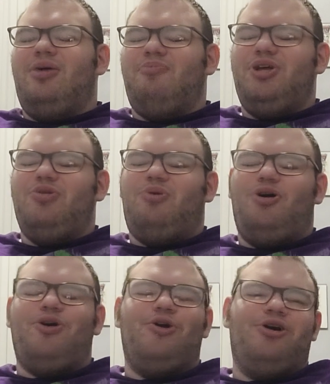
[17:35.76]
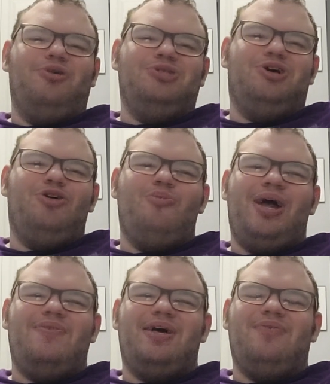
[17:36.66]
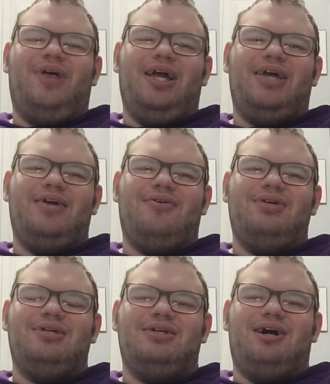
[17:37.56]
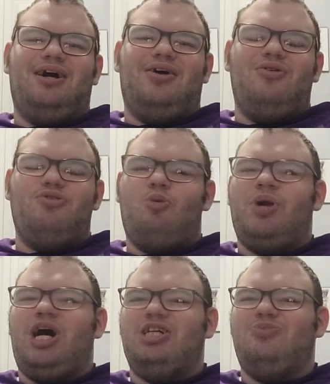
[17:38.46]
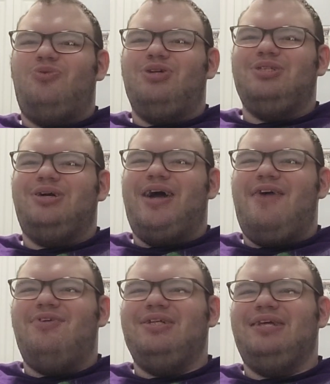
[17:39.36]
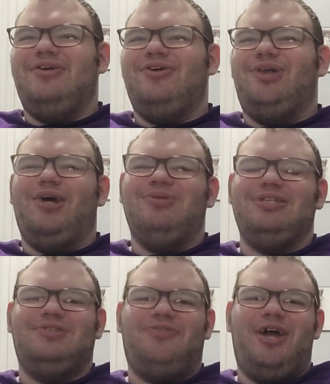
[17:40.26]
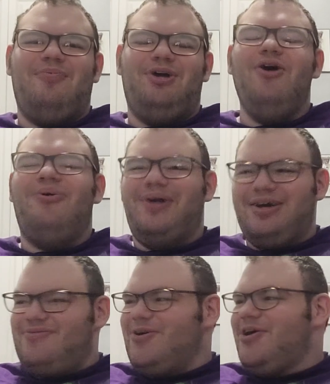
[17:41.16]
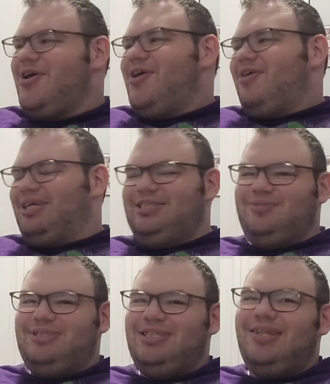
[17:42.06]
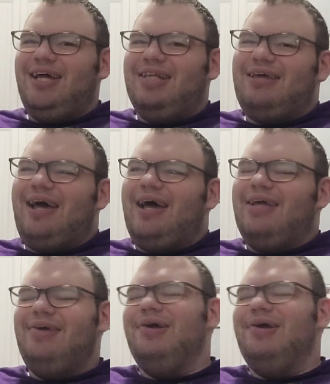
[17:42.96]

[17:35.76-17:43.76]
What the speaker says: Peter Parker goes home, and then like Norman Osborn is there having dinner like with his family or whatever, like some shit like that,